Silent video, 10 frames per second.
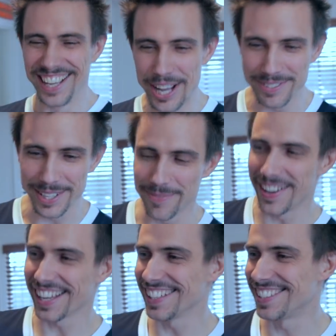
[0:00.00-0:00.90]
I'm slipping
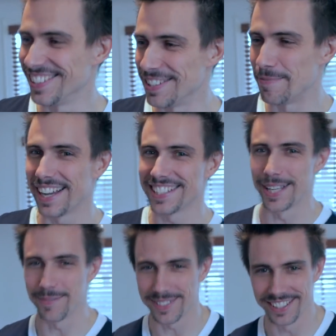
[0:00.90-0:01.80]
back into the
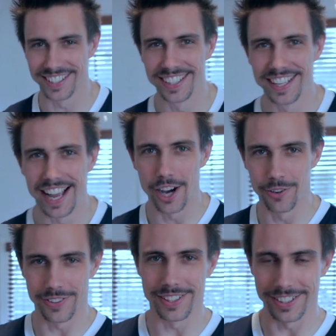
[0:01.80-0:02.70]
biceps
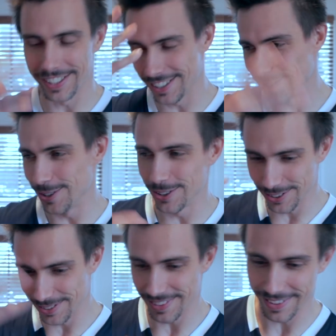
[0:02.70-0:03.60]
outfit, like the
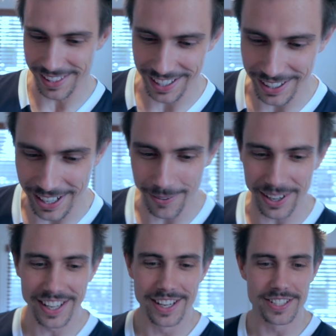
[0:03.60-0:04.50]
whole thing.
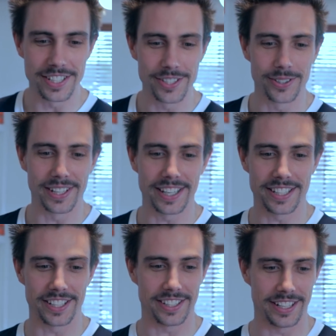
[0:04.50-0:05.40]
Anyway, since you don't
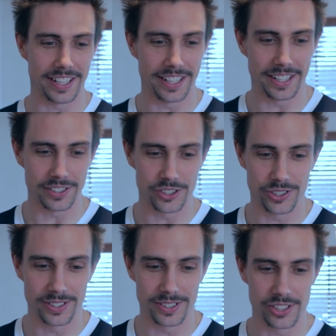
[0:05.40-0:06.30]
like
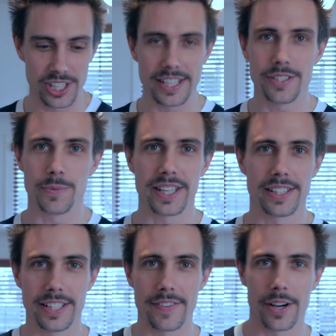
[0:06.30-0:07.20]
cheese, we
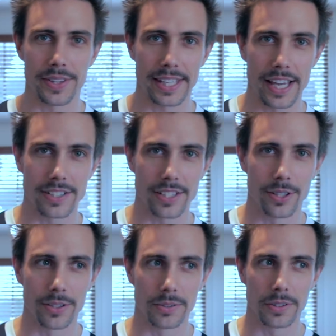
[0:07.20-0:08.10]
could leave out the
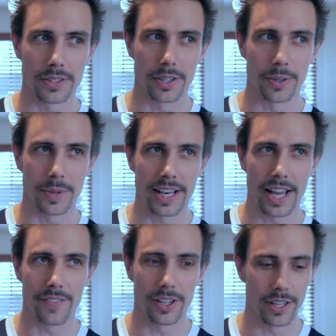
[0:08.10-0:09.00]
queso, so we could
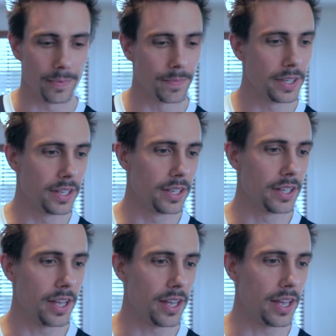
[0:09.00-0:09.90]
have a
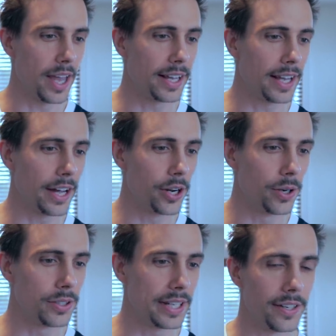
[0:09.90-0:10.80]

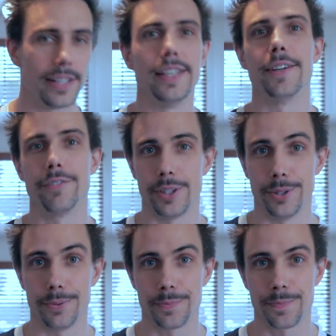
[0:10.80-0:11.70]
agacado tenderdilla for
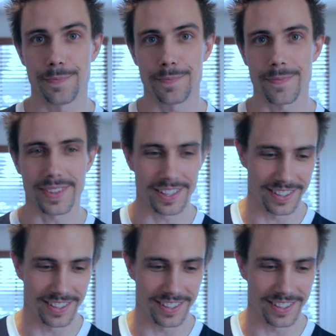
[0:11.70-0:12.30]
you. Okay, okay.